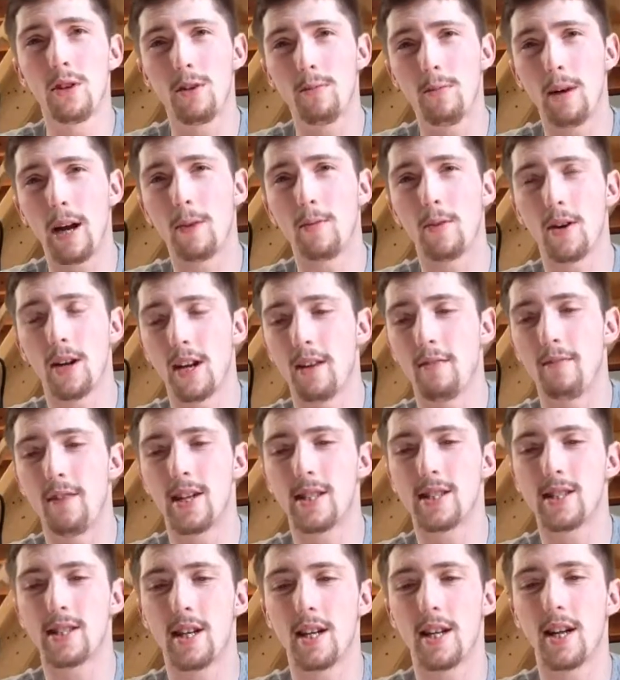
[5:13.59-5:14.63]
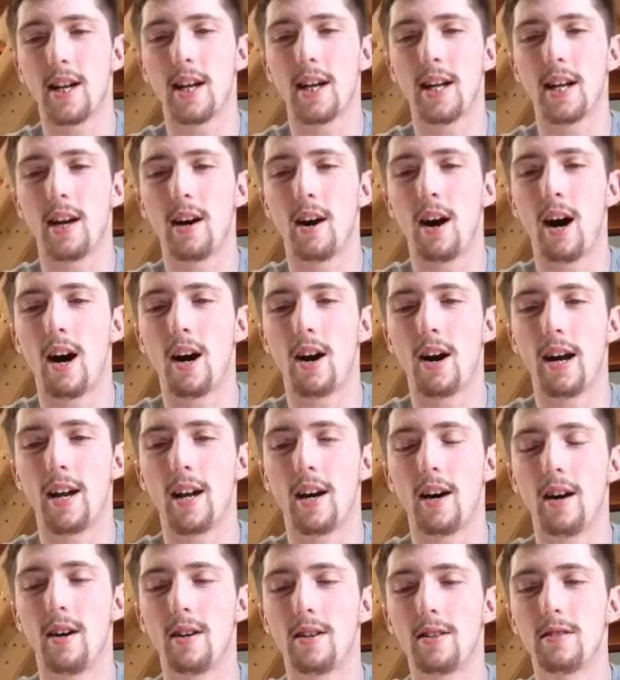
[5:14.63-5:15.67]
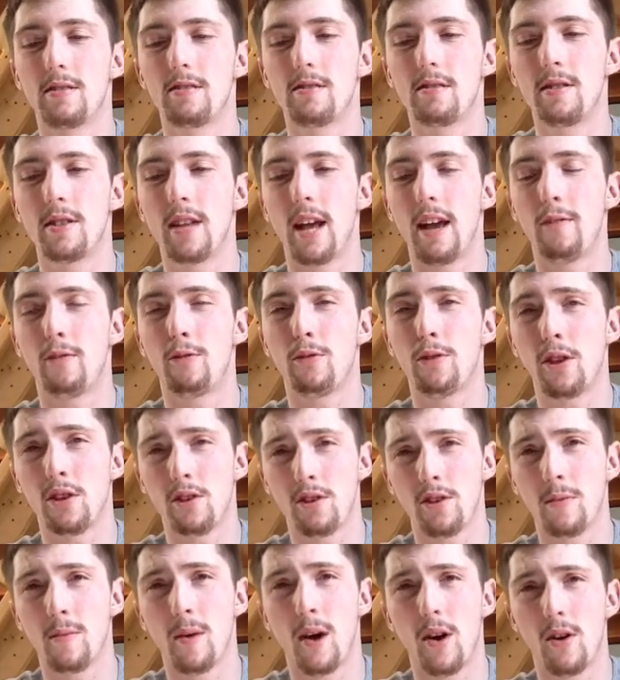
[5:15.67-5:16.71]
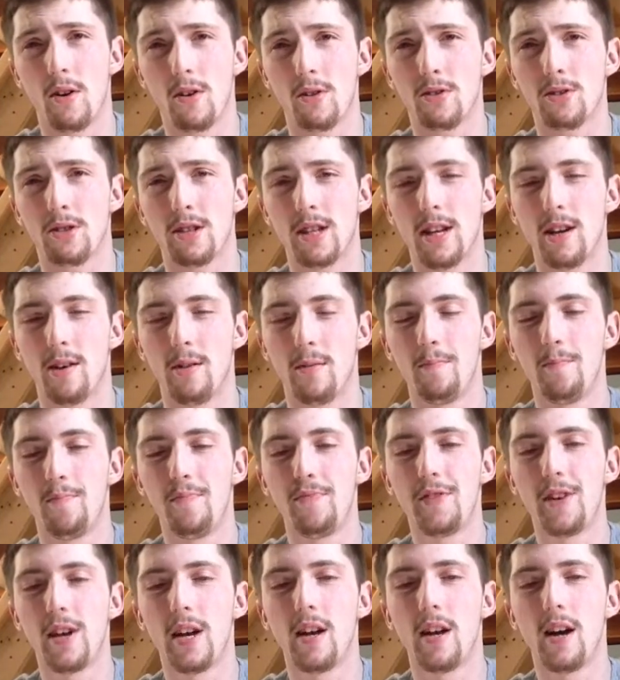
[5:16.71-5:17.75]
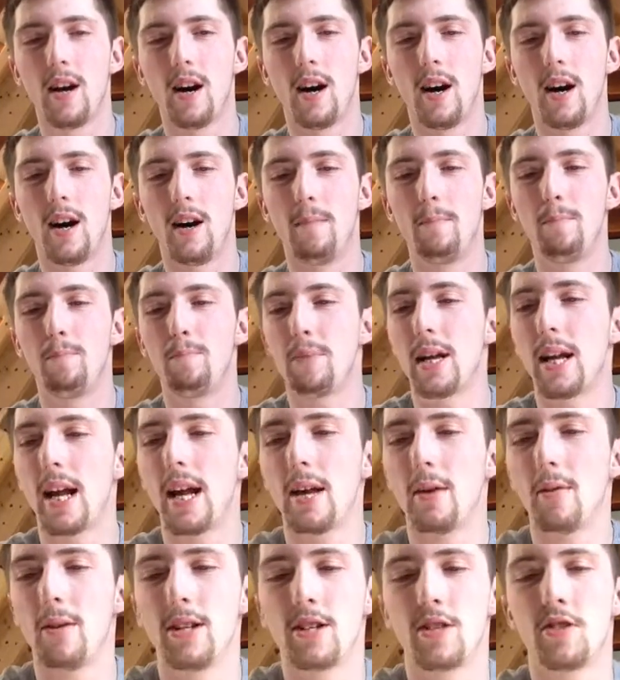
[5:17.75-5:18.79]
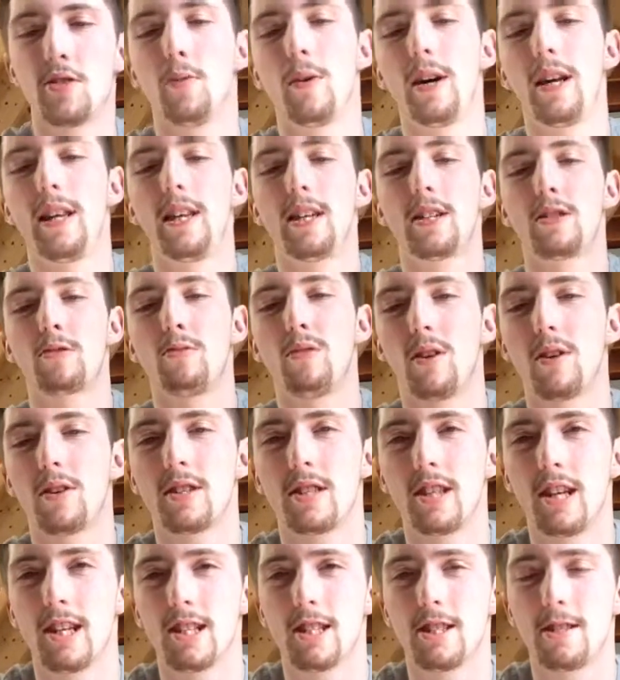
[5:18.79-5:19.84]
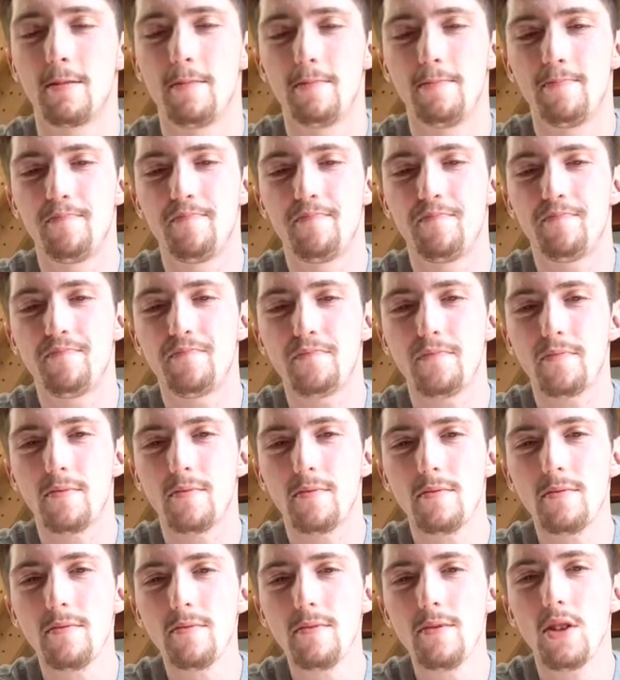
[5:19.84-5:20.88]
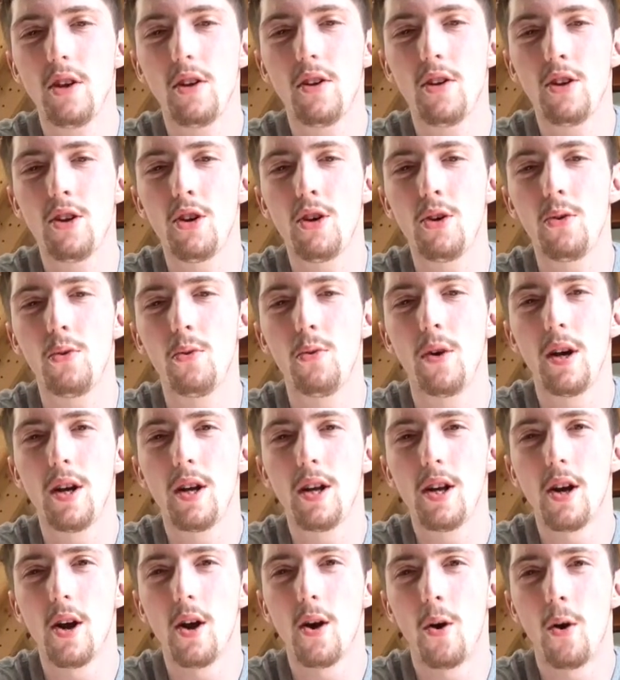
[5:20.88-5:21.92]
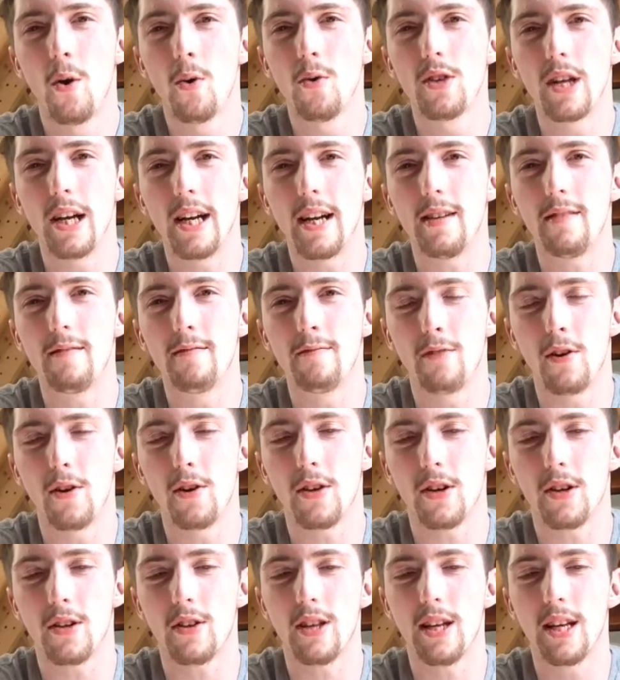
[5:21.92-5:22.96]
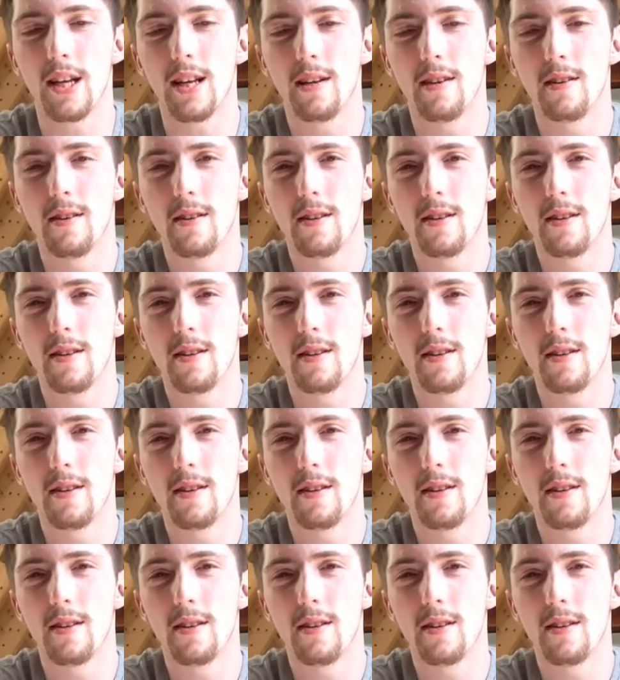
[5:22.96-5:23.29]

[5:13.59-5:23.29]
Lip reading: you might want to invest in a knife with some harder steel. But anyways, the way this works is you hold it vertically.